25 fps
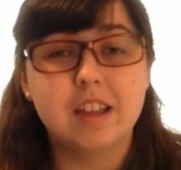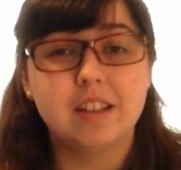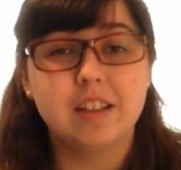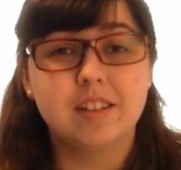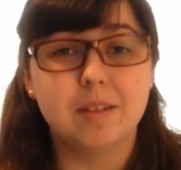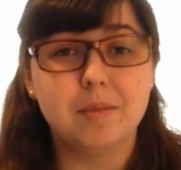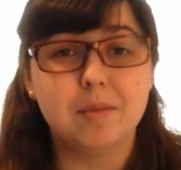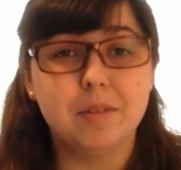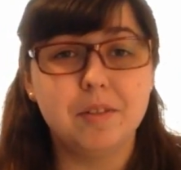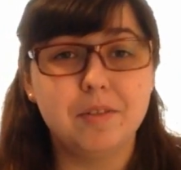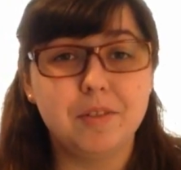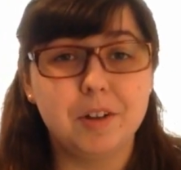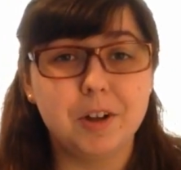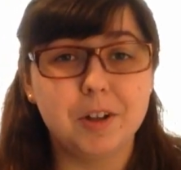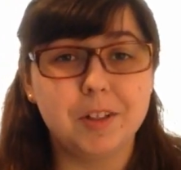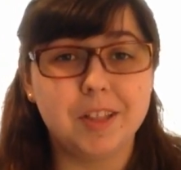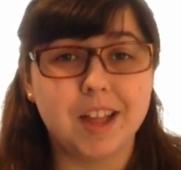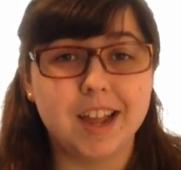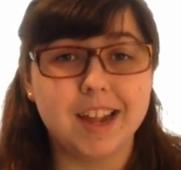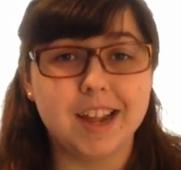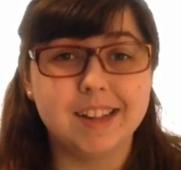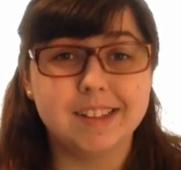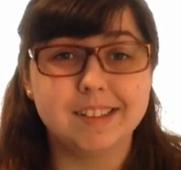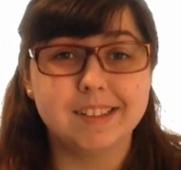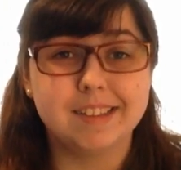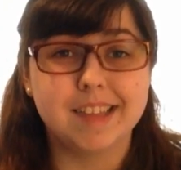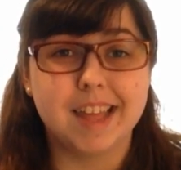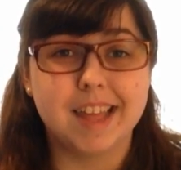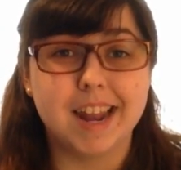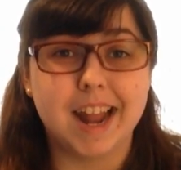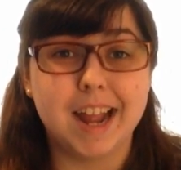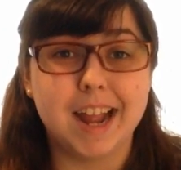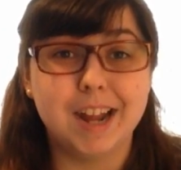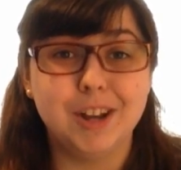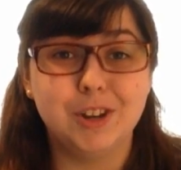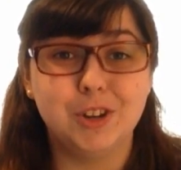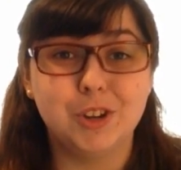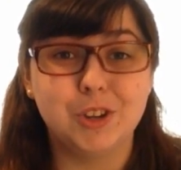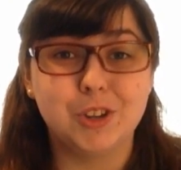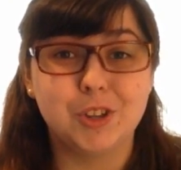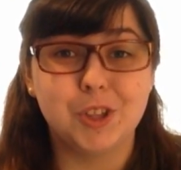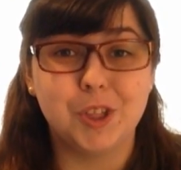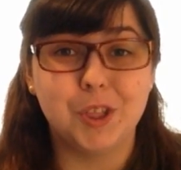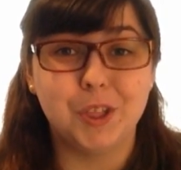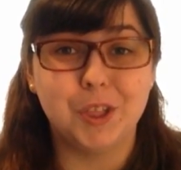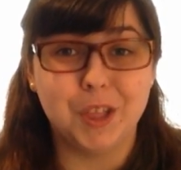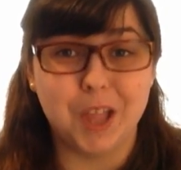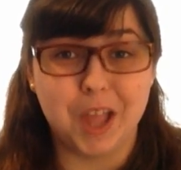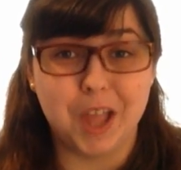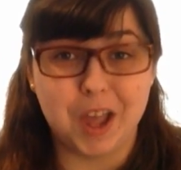Some of her lines that I just
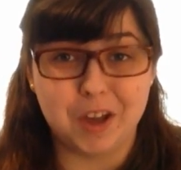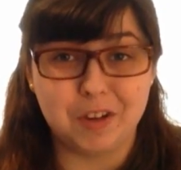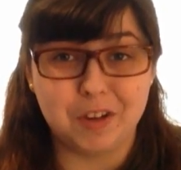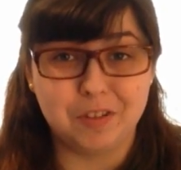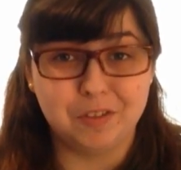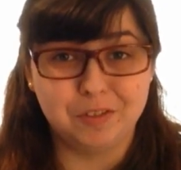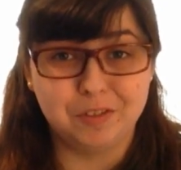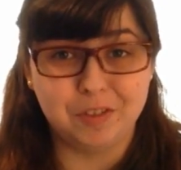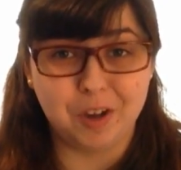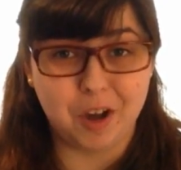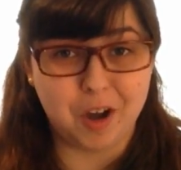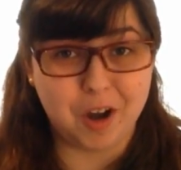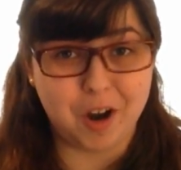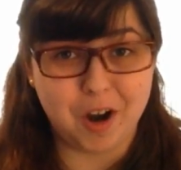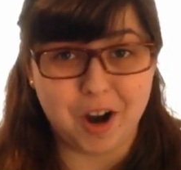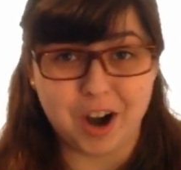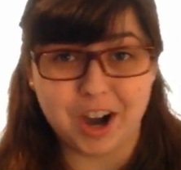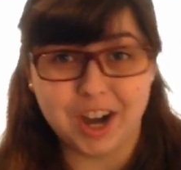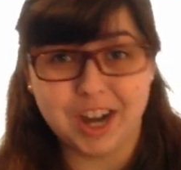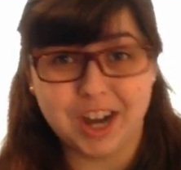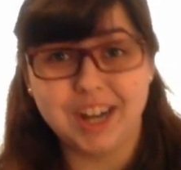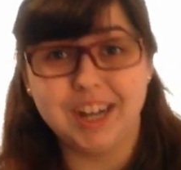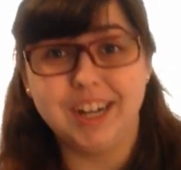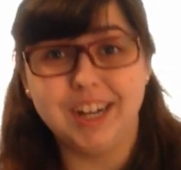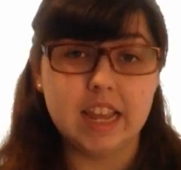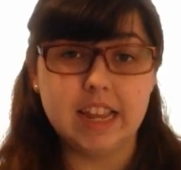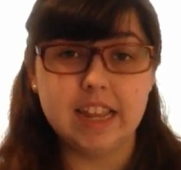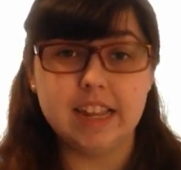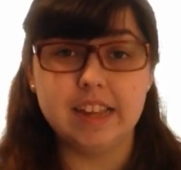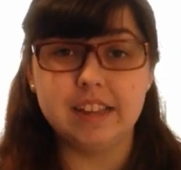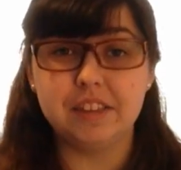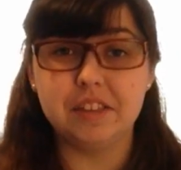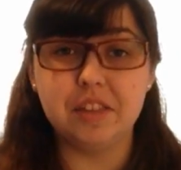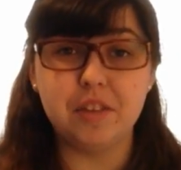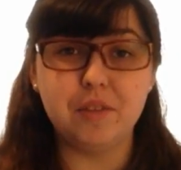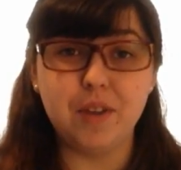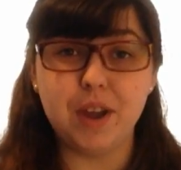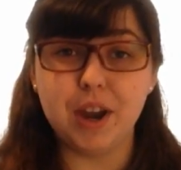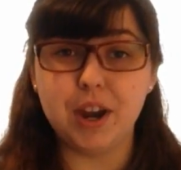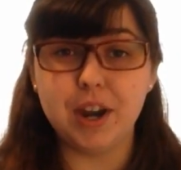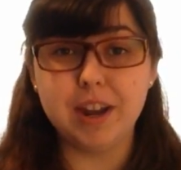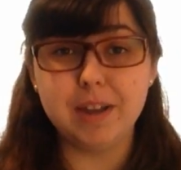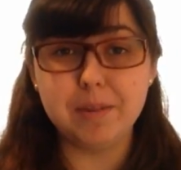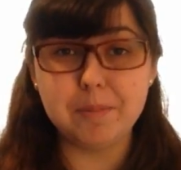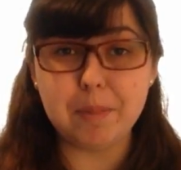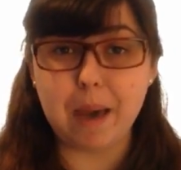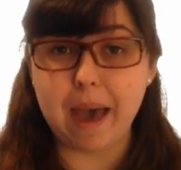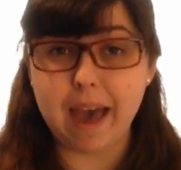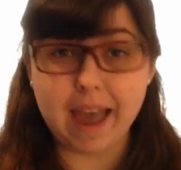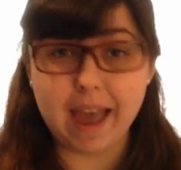love are, "He is the
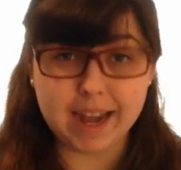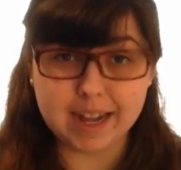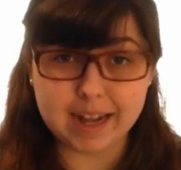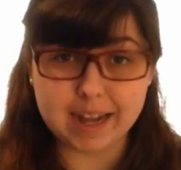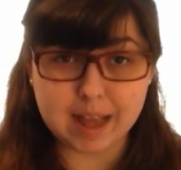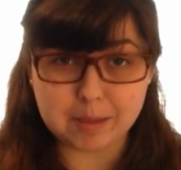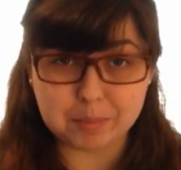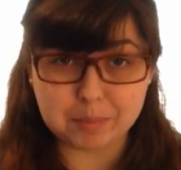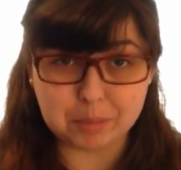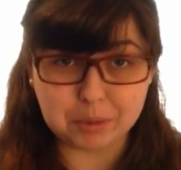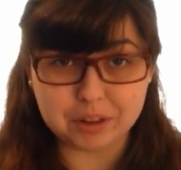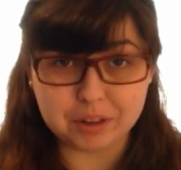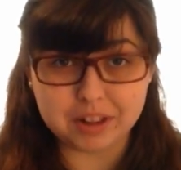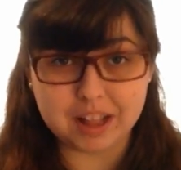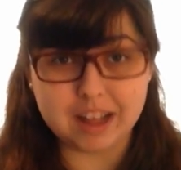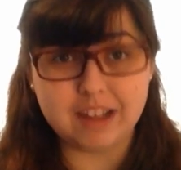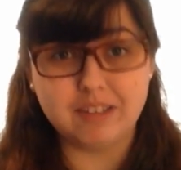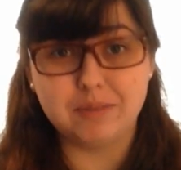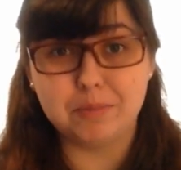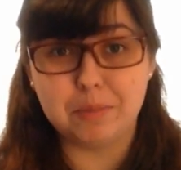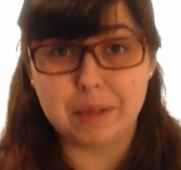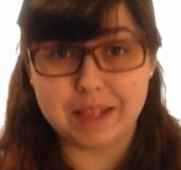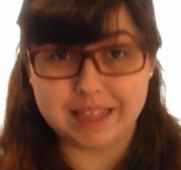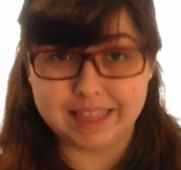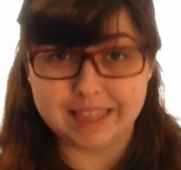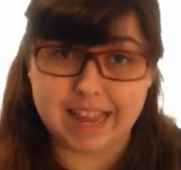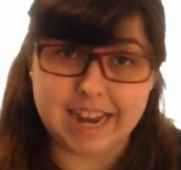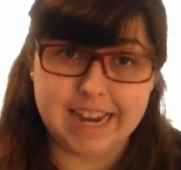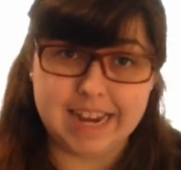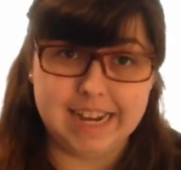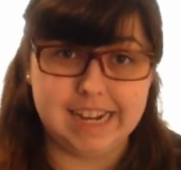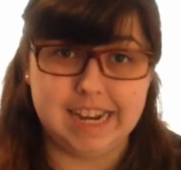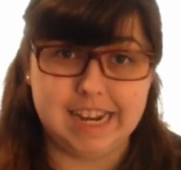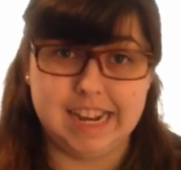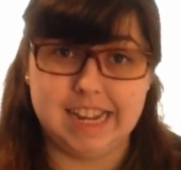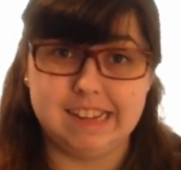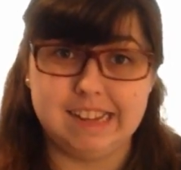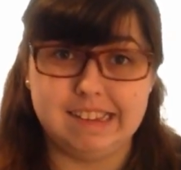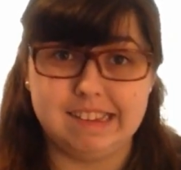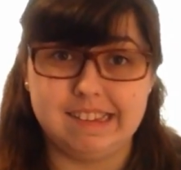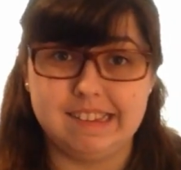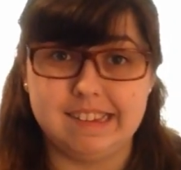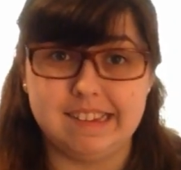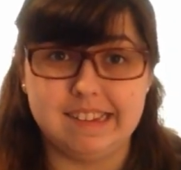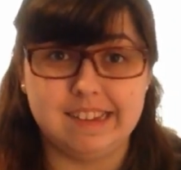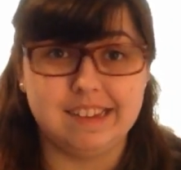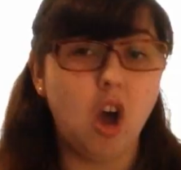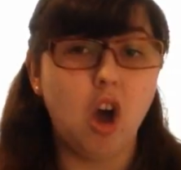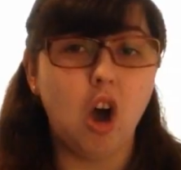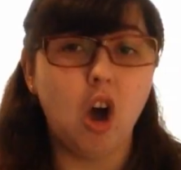very pineapple of politeness.